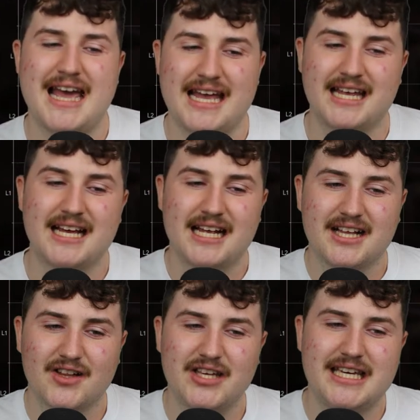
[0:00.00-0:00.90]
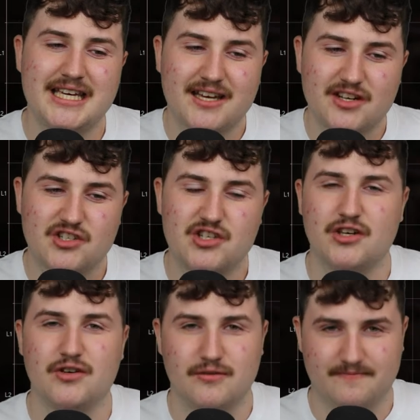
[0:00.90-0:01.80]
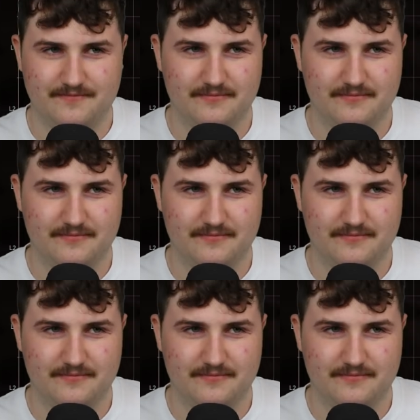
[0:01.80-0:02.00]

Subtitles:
in League 2.